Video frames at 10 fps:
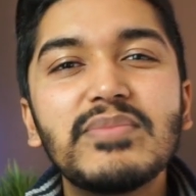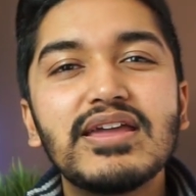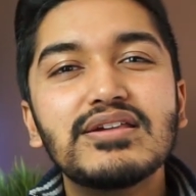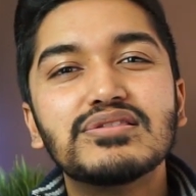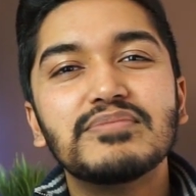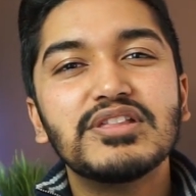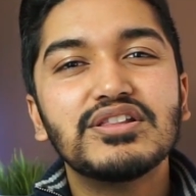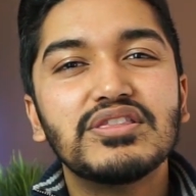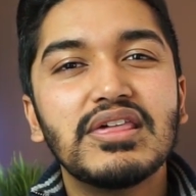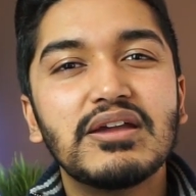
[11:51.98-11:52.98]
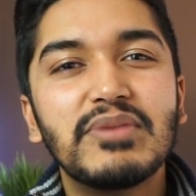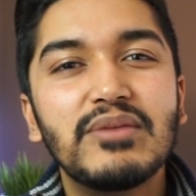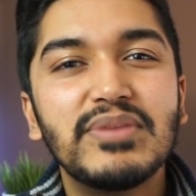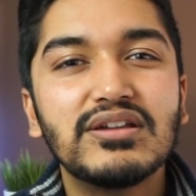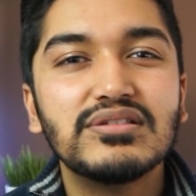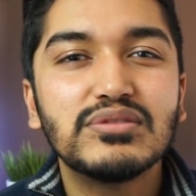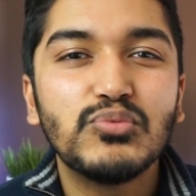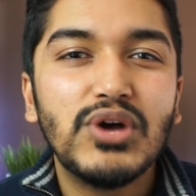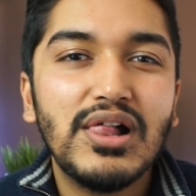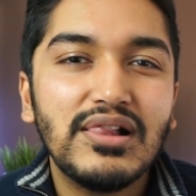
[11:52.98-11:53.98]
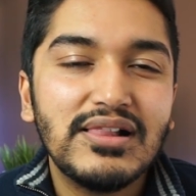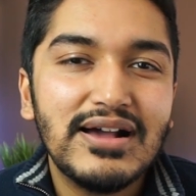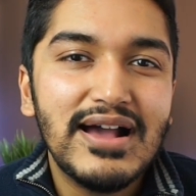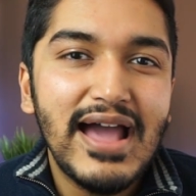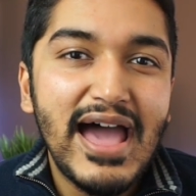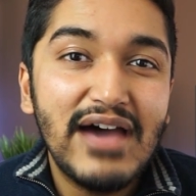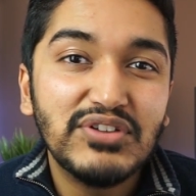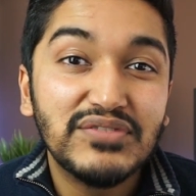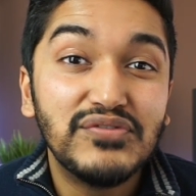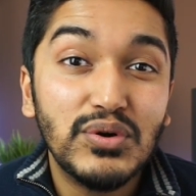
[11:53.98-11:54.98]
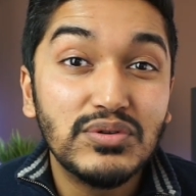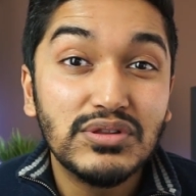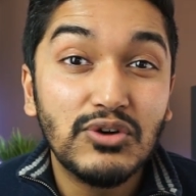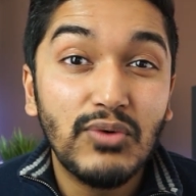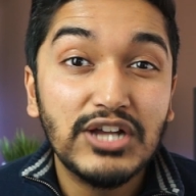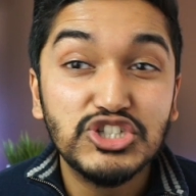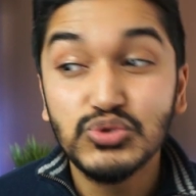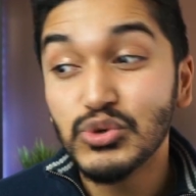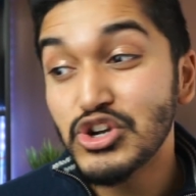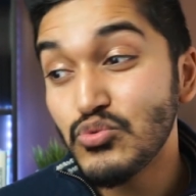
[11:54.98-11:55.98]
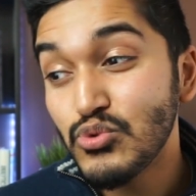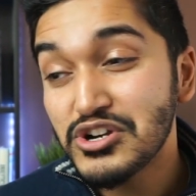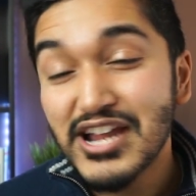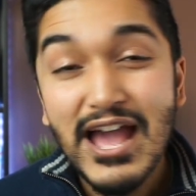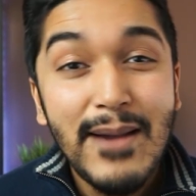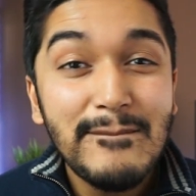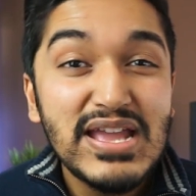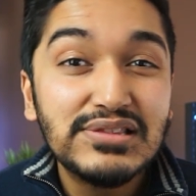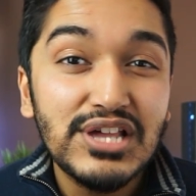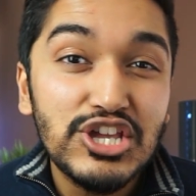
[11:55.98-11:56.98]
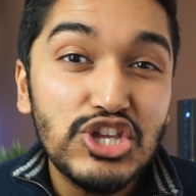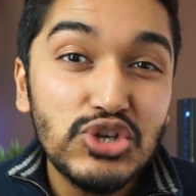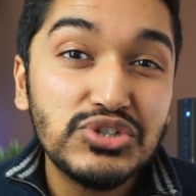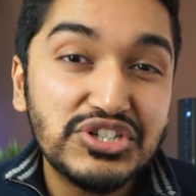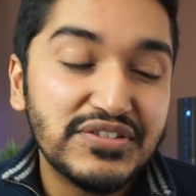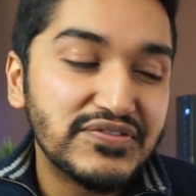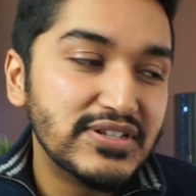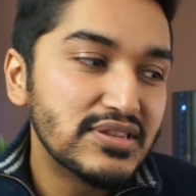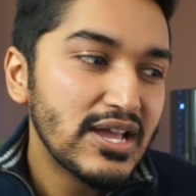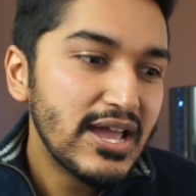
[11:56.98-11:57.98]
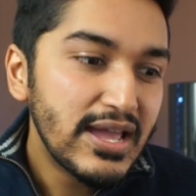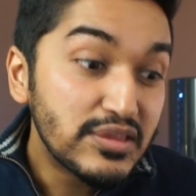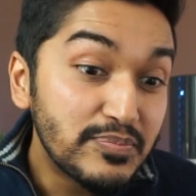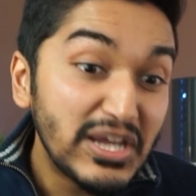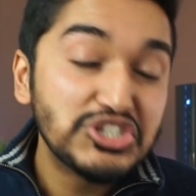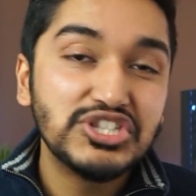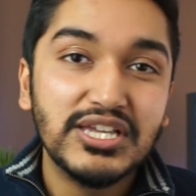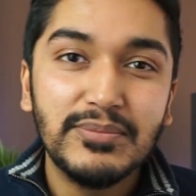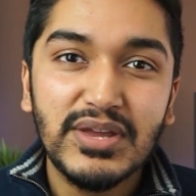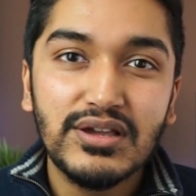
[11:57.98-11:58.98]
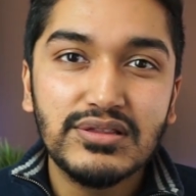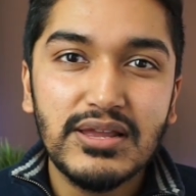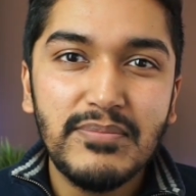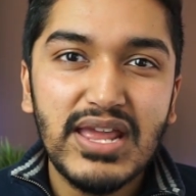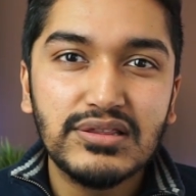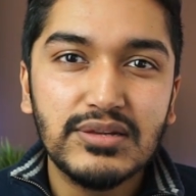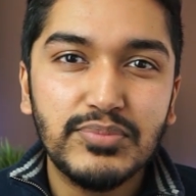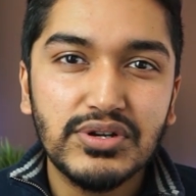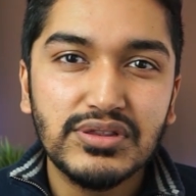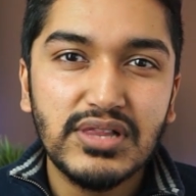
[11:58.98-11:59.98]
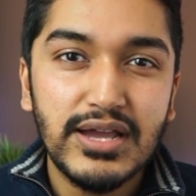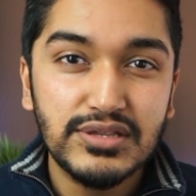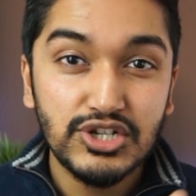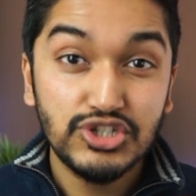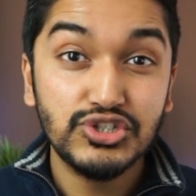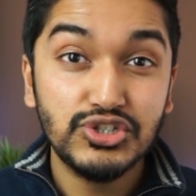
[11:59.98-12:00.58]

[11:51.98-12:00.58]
is something to think about because, well, having photos around you where you work makes a huge difference, especially because it makes it personalized to